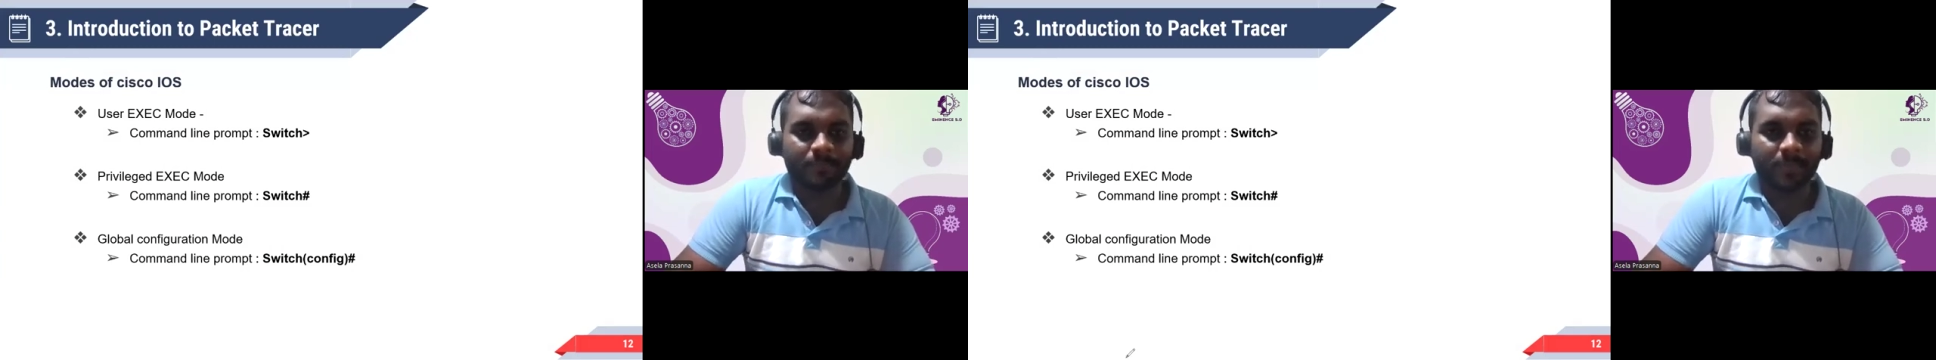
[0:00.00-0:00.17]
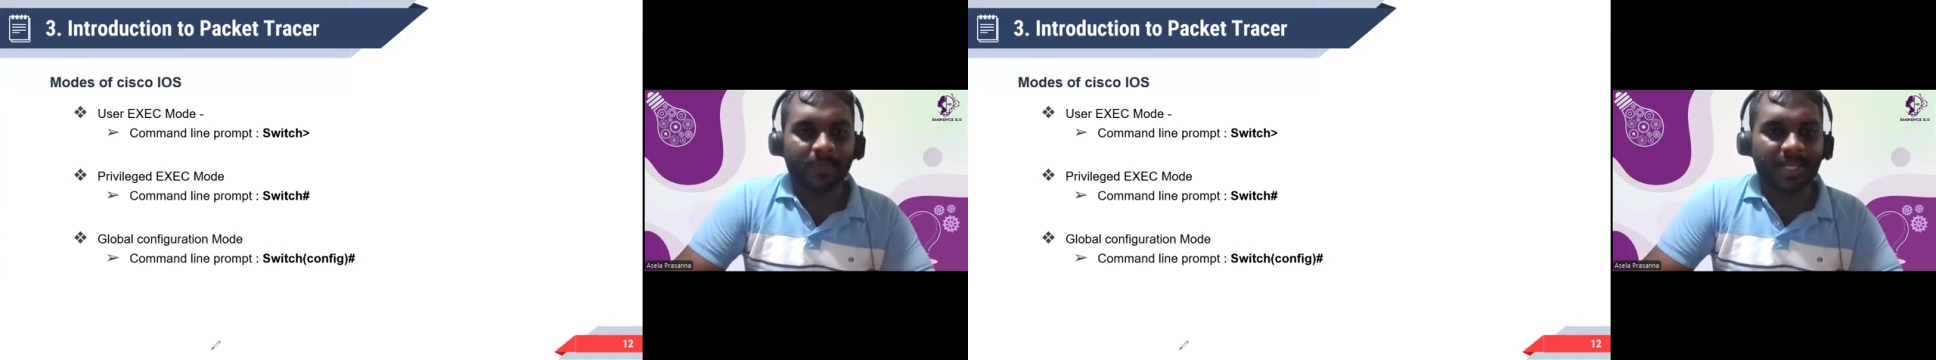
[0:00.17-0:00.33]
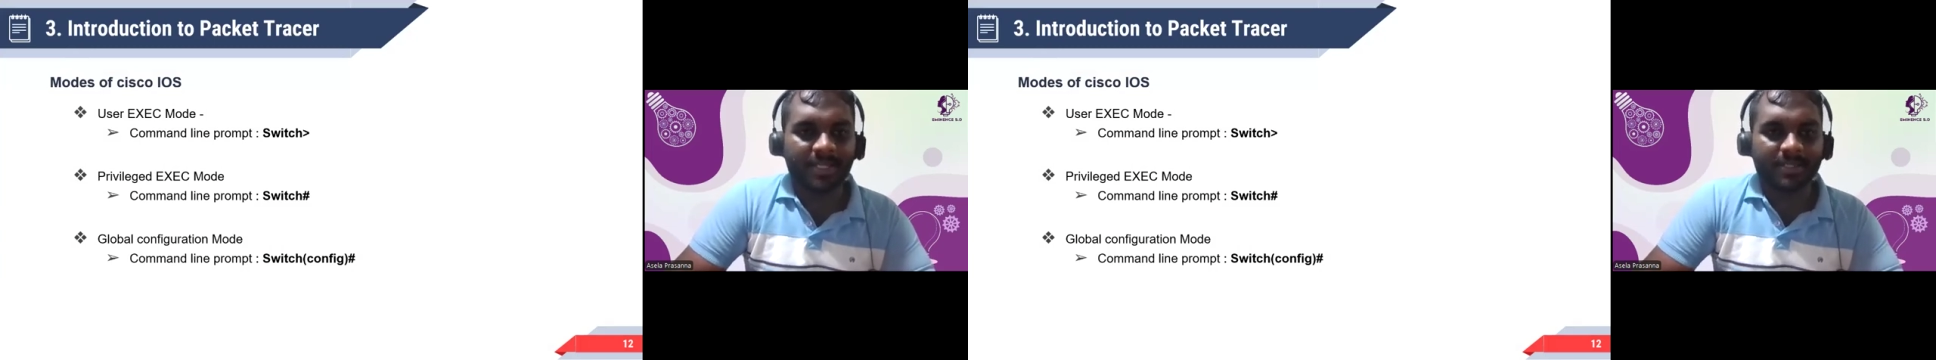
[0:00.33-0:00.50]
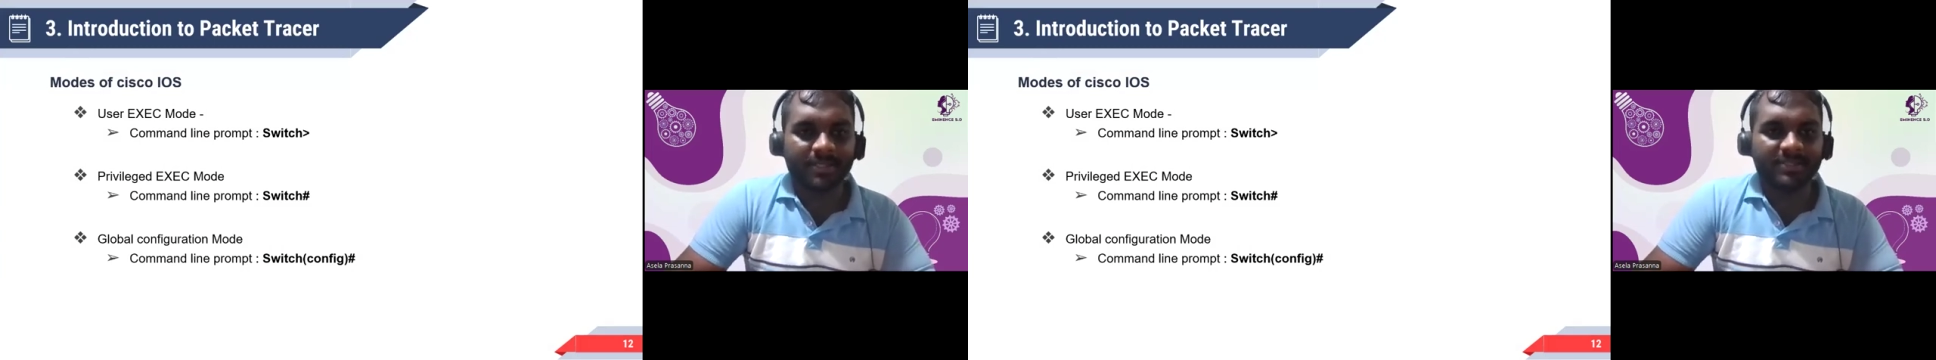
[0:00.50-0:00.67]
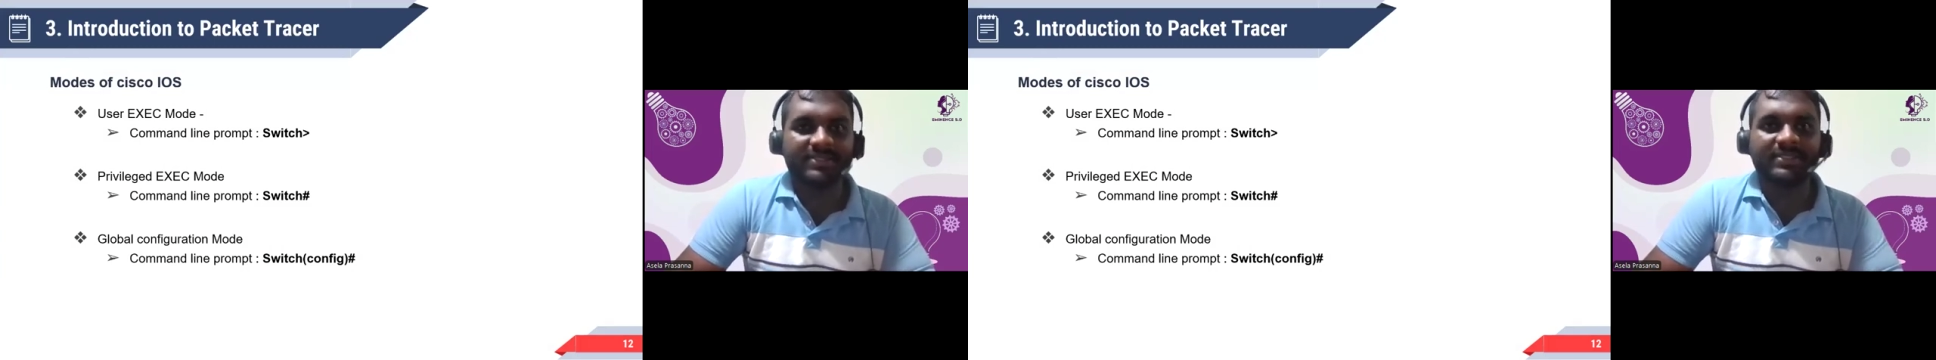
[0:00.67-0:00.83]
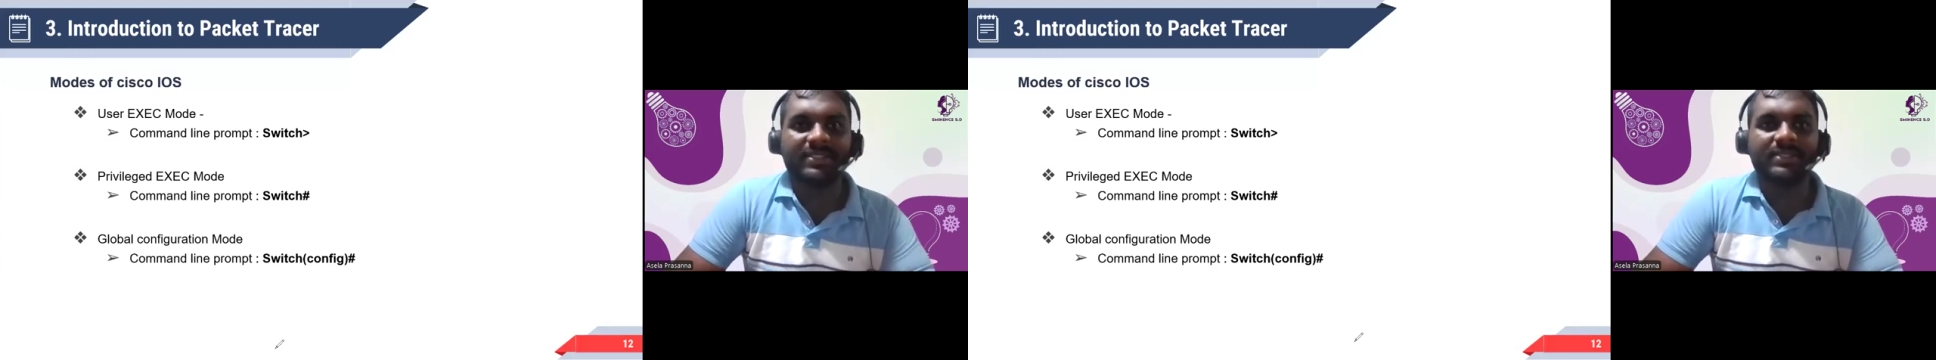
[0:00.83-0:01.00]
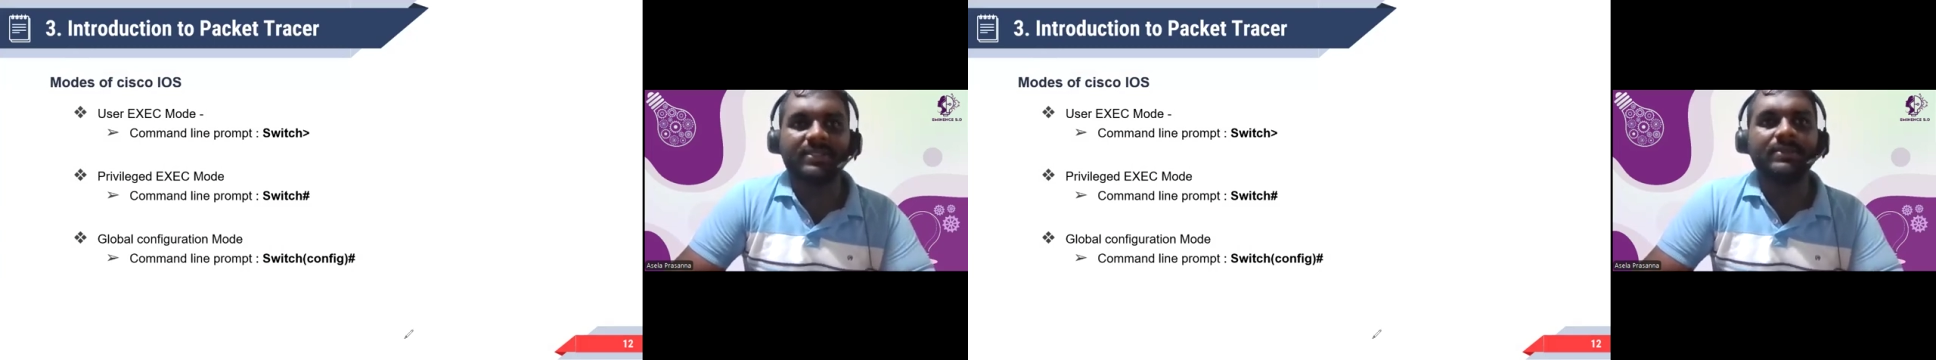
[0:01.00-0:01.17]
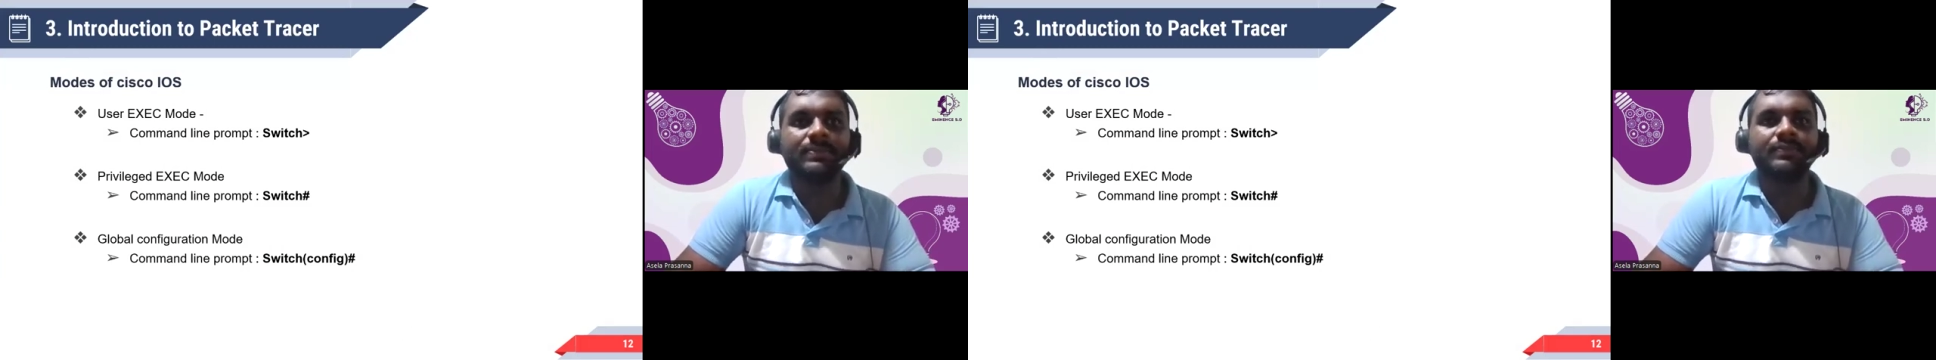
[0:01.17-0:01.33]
packet tracer session.